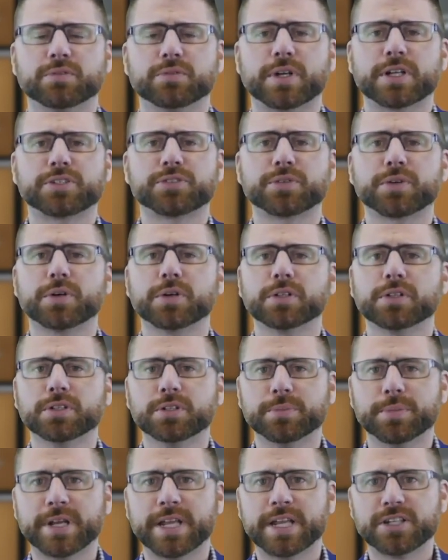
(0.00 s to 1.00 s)

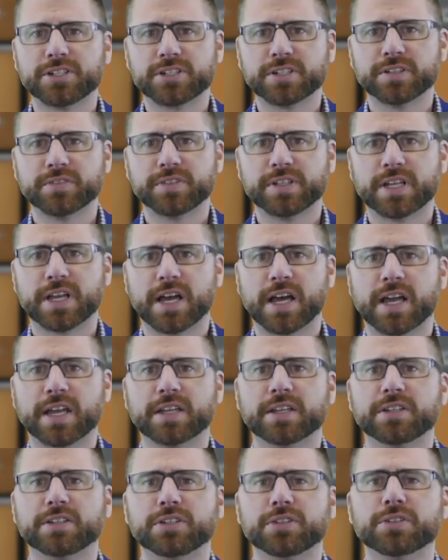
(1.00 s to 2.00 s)
Retroillumination of the
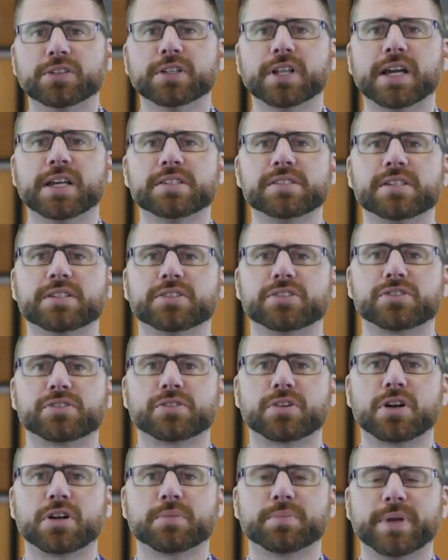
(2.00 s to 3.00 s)
eye, utilizing a
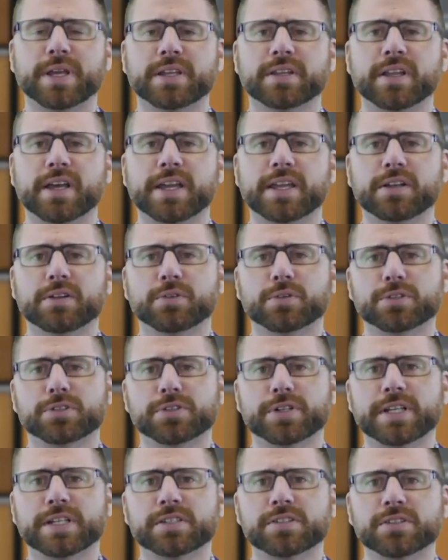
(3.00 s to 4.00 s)
strong pen light or
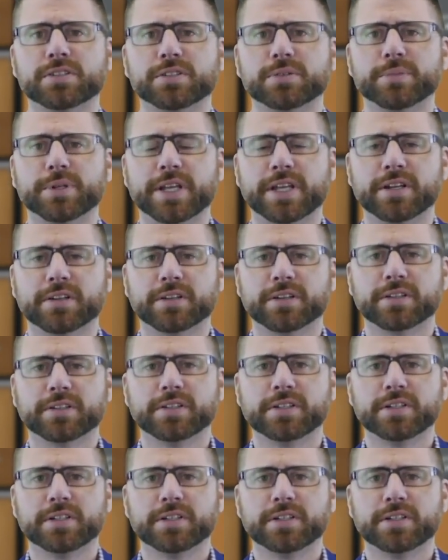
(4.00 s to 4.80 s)
transilluminator.